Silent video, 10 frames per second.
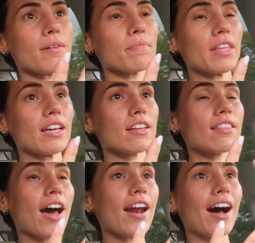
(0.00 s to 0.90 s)
something
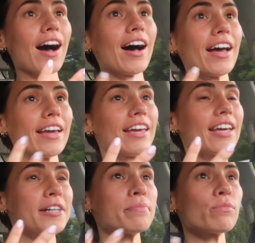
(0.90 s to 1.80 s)
that I
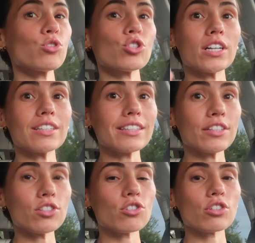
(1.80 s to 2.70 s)
am
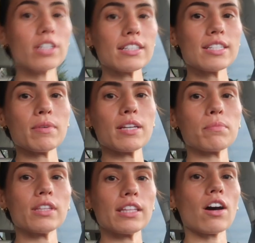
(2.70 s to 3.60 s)
struggling to treat, to be
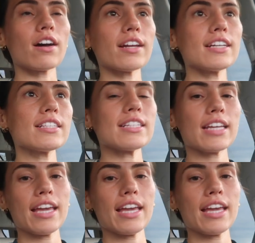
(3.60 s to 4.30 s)
completely honest.